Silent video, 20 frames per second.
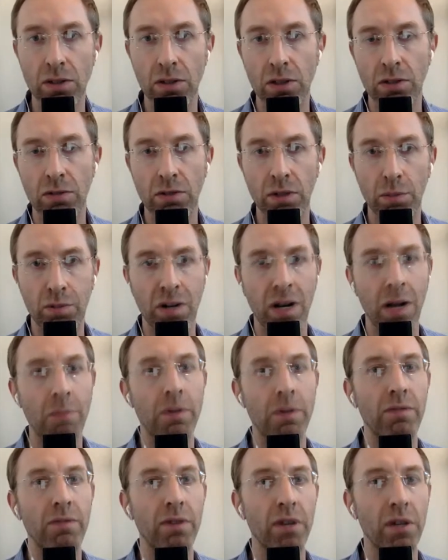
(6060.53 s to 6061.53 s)
three
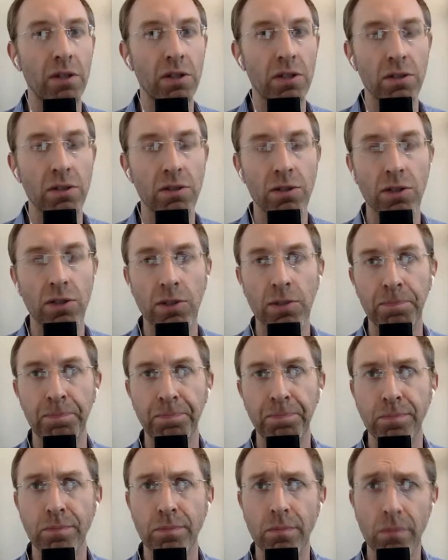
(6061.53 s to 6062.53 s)
proper functions
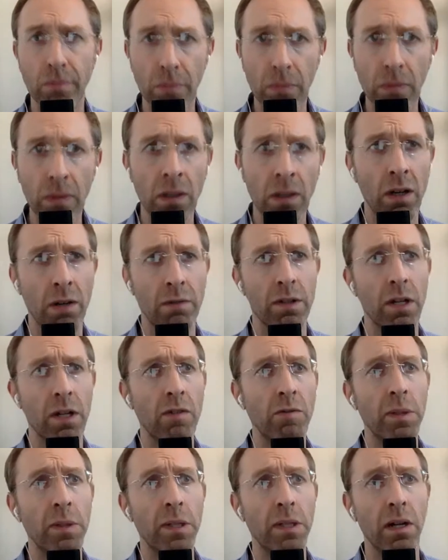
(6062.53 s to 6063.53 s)
of a
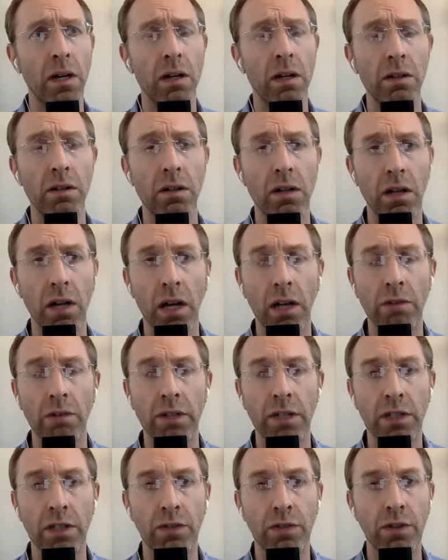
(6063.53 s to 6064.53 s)
government on Ayn
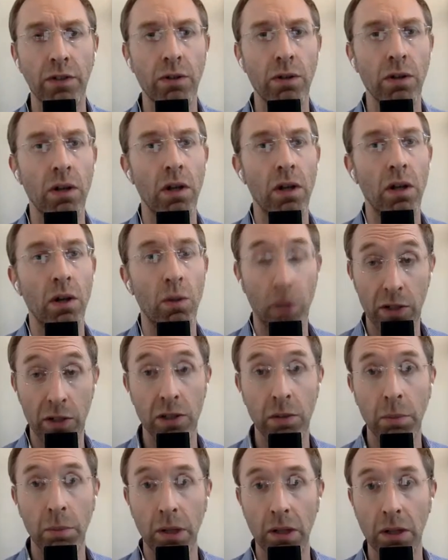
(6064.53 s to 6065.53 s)
Rand's view. One is
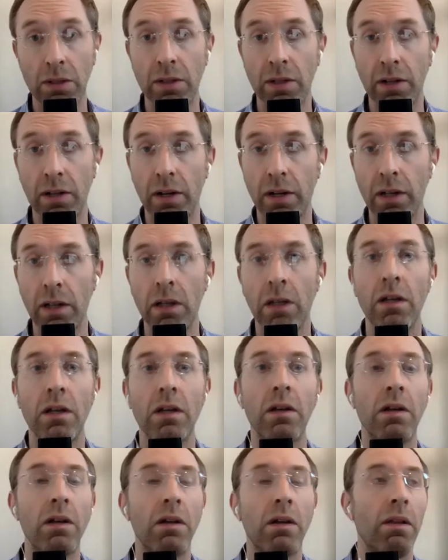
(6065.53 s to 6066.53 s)
the military.
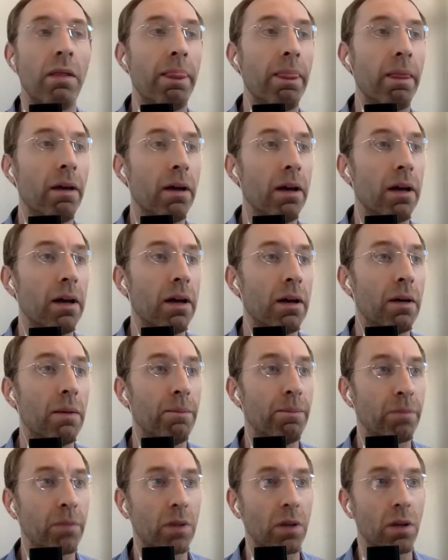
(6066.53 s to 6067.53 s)

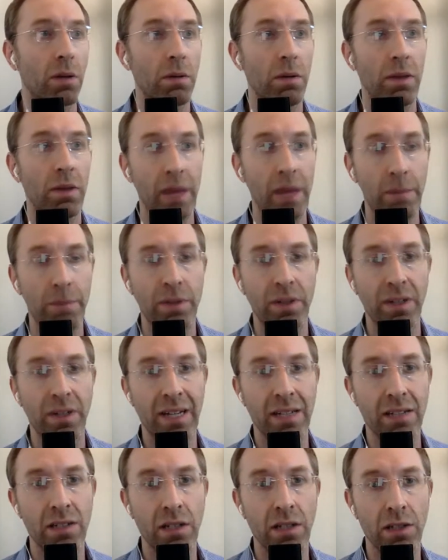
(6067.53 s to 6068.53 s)
Um, that
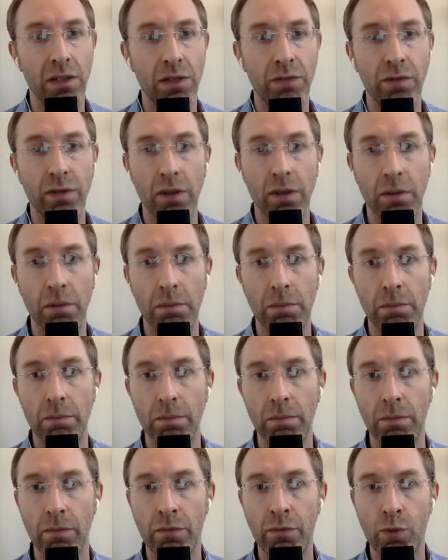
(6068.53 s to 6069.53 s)
protects us from
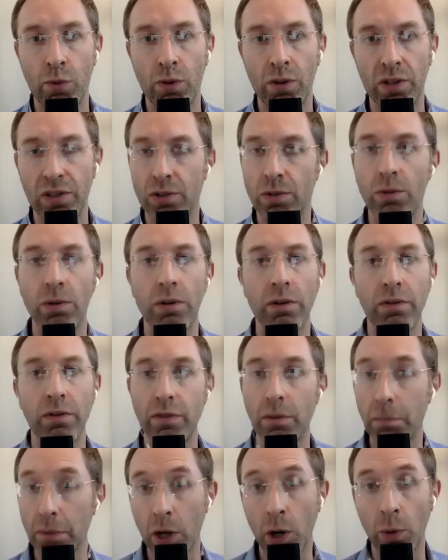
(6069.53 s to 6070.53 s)
force or
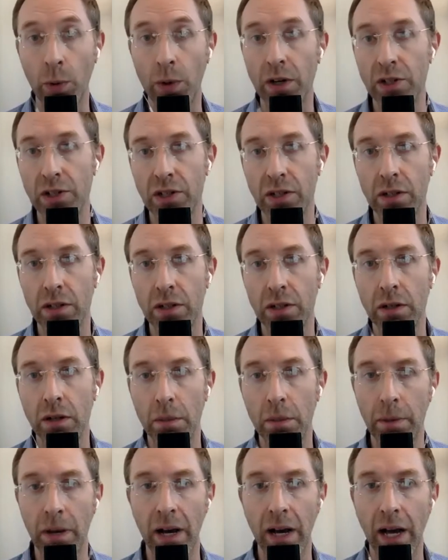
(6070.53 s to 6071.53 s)
from coercion
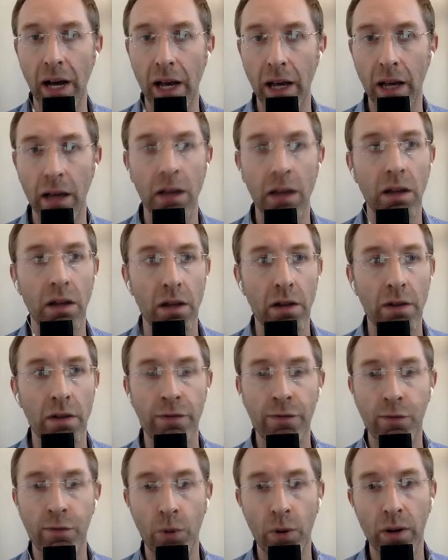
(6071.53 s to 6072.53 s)
by
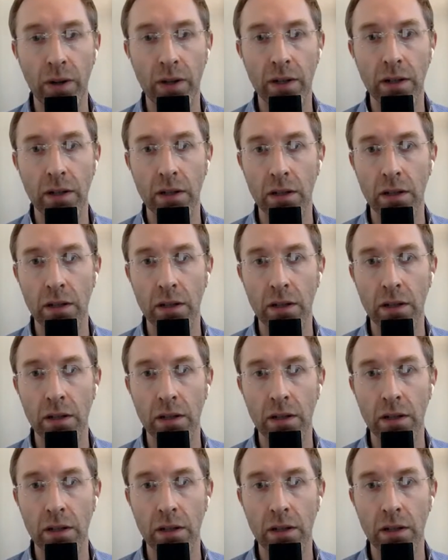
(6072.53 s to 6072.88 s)
foreign